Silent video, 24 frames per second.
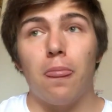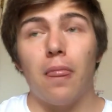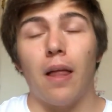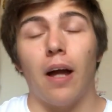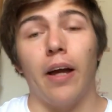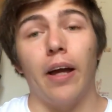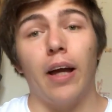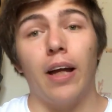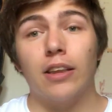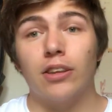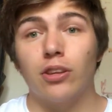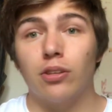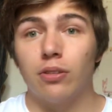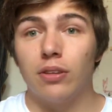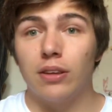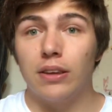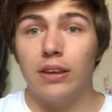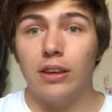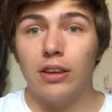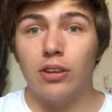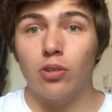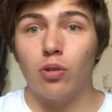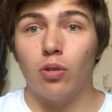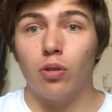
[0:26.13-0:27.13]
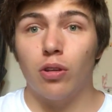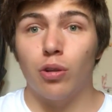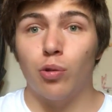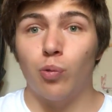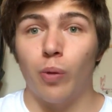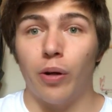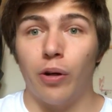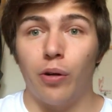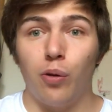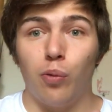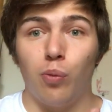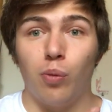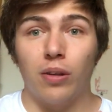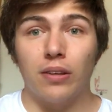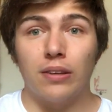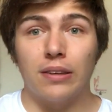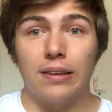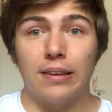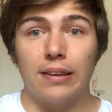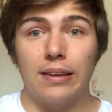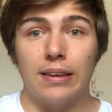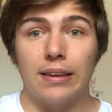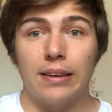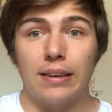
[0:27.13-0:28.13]
I asked on the Discord whether you
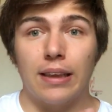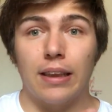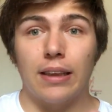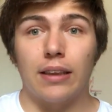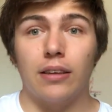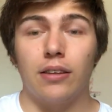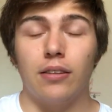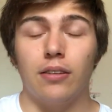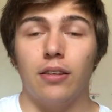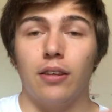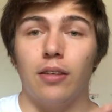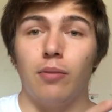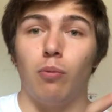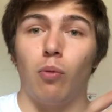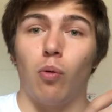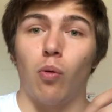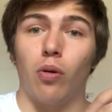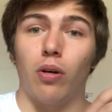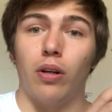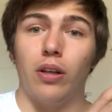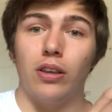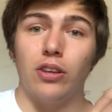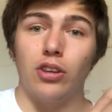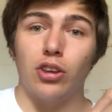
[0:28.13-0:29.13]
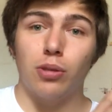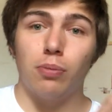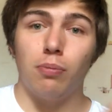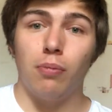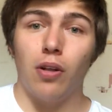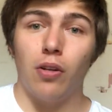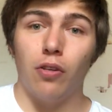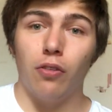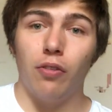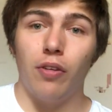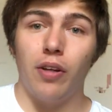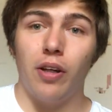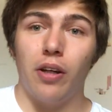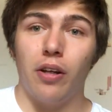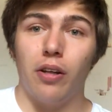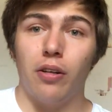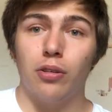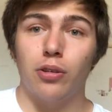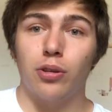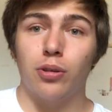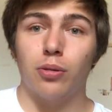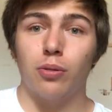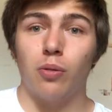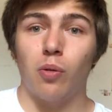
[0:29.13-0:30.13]
wanted this section more in small
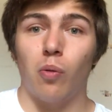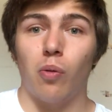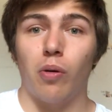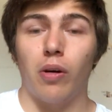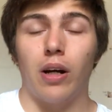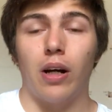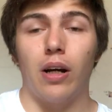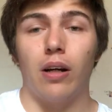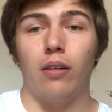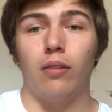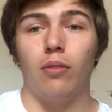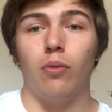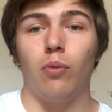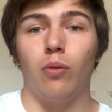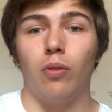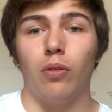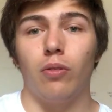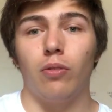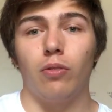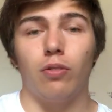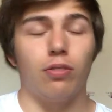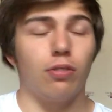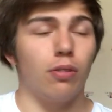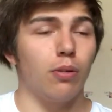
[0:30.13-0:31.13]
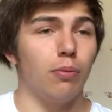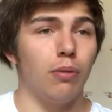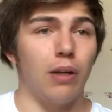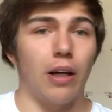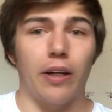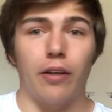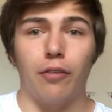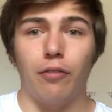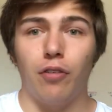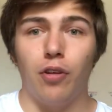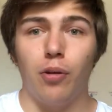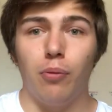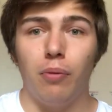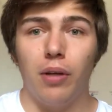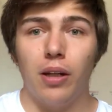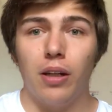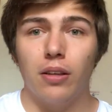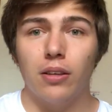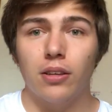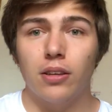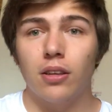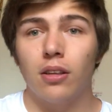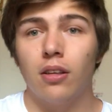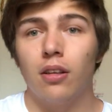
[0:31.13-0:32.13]
videos or from like a few
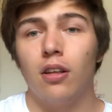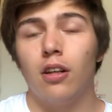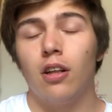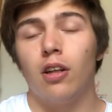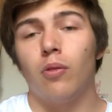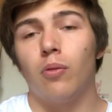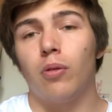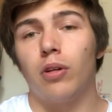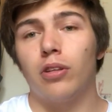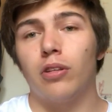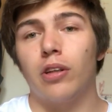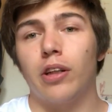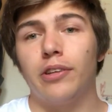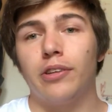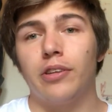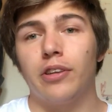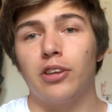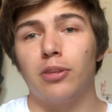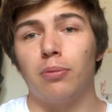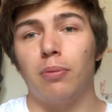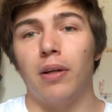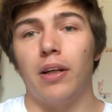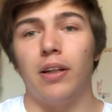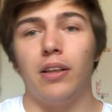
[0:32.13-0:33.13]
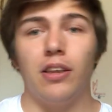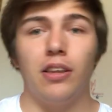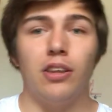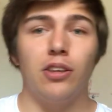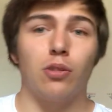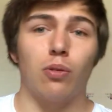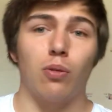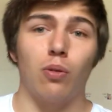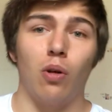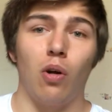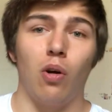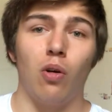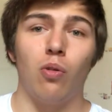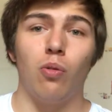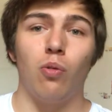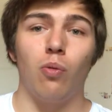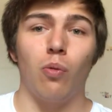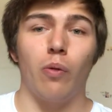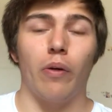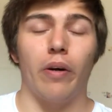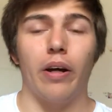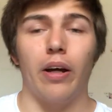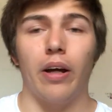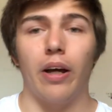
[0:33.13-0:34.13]
minutes, where I try to explain these, or long,
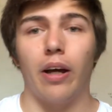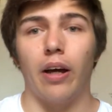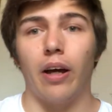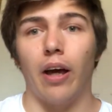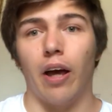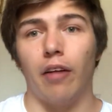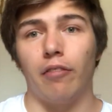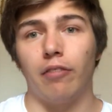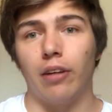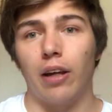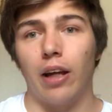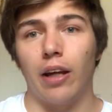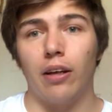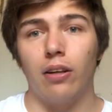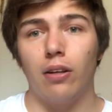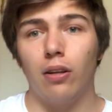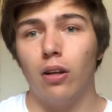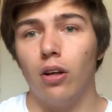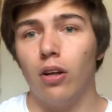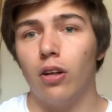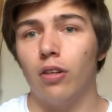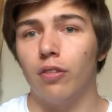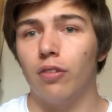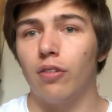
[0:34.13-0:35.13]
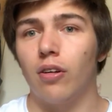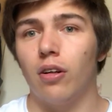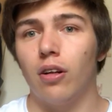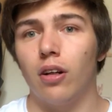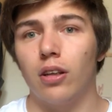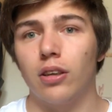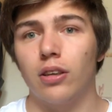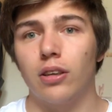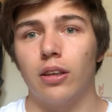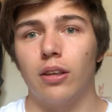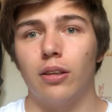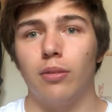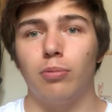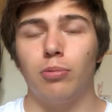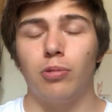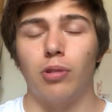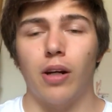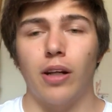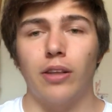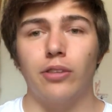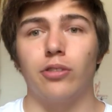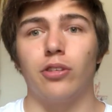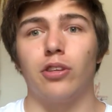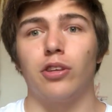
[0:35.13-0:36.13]
where I have like a lot of cards that I'm
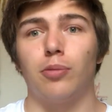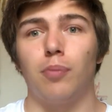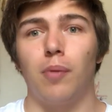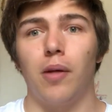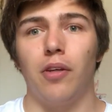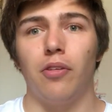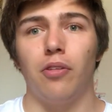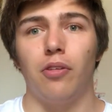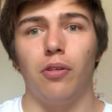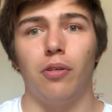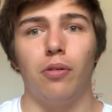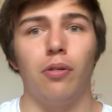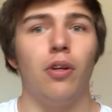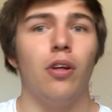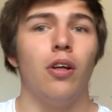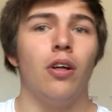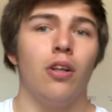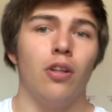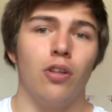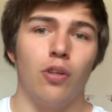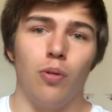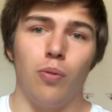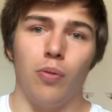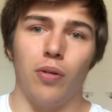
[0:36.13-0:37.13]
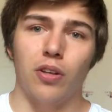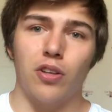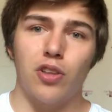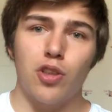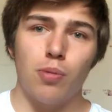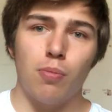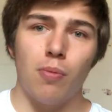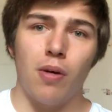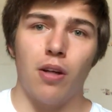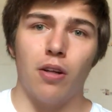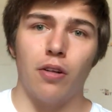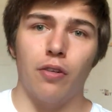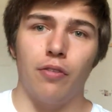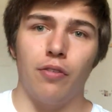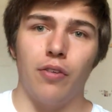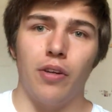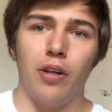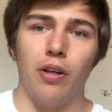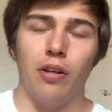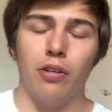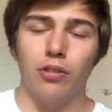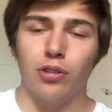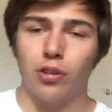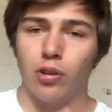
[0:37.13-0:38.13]
trying to explain to you. You wanted smaller
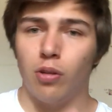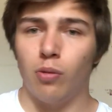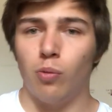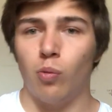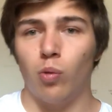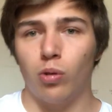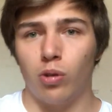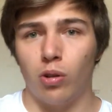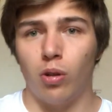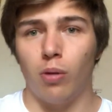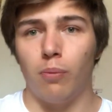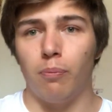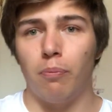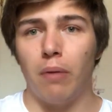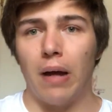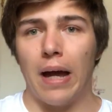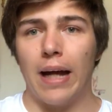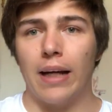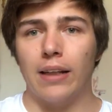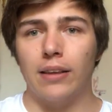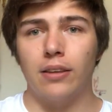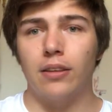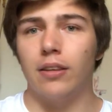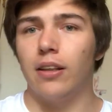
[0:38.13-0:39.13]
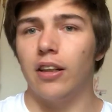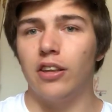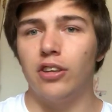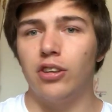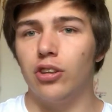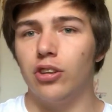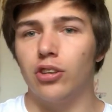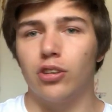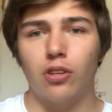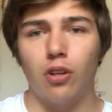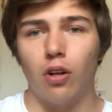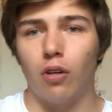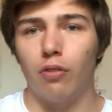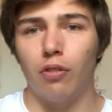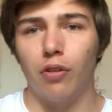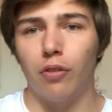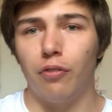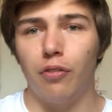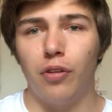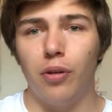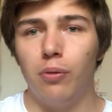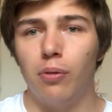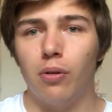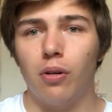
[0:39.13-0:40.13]
videos, compact, that just cover a
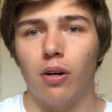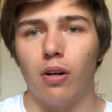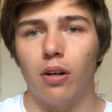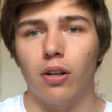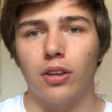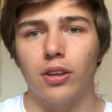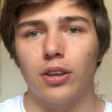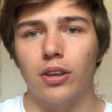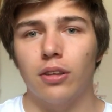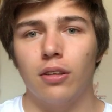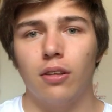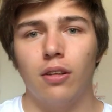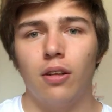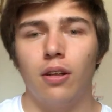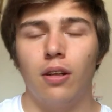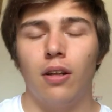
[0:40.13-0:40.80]
few cards,